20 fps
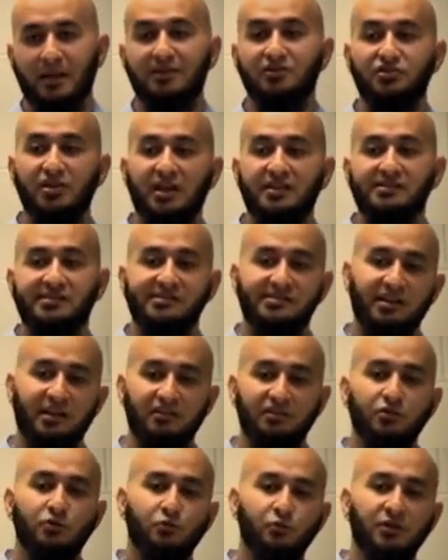And chances
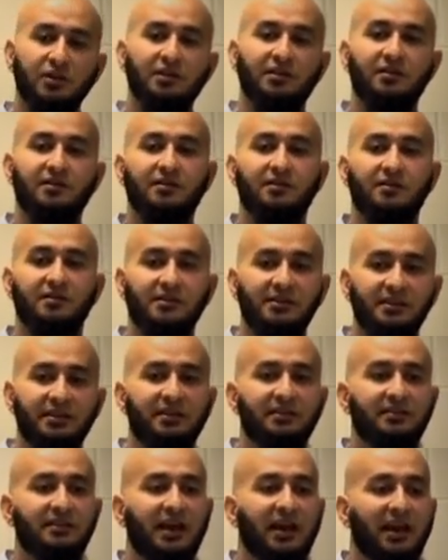are you will
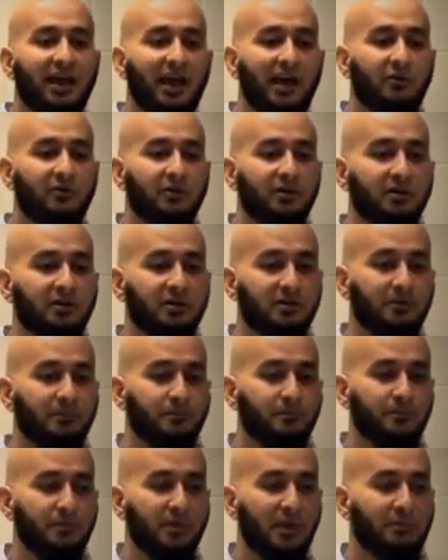get that hour.
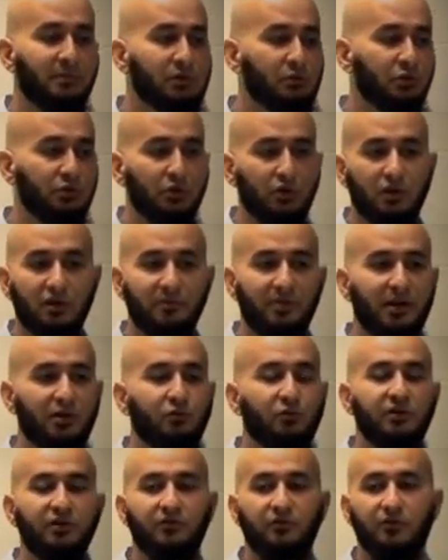I mean, we're talking
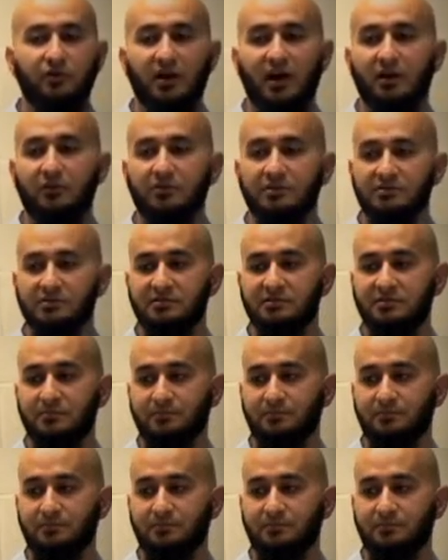about 24 hours.